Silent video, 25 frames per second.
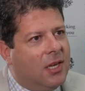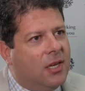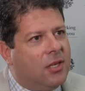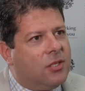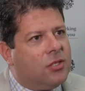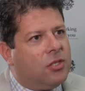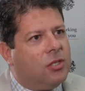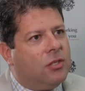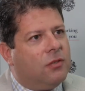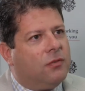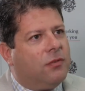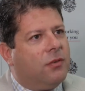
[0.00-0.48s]

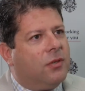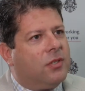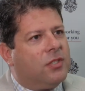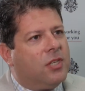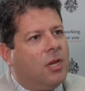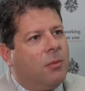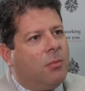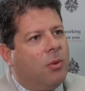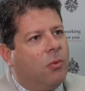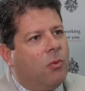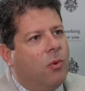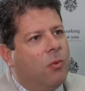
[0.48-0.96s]
So, for
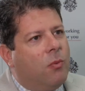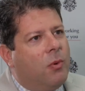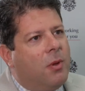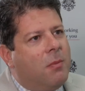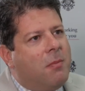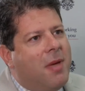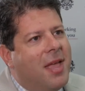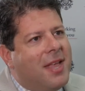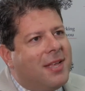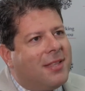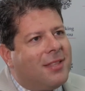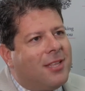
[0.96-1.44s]
example, when we
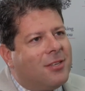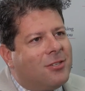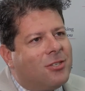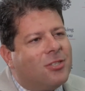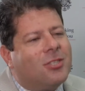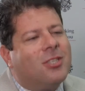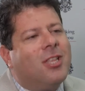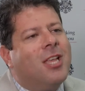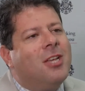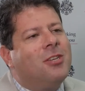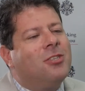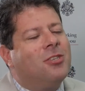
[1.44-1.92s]
make
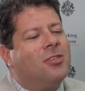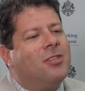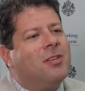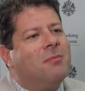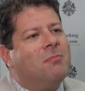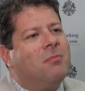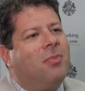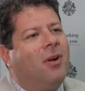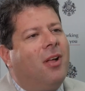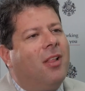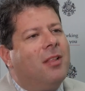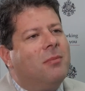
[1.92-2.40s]
legislation
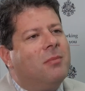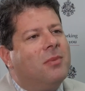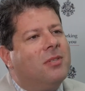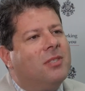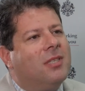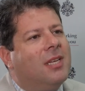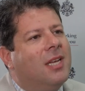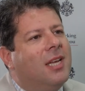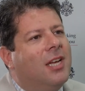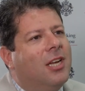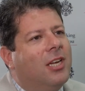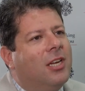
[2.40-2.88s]
in Parliament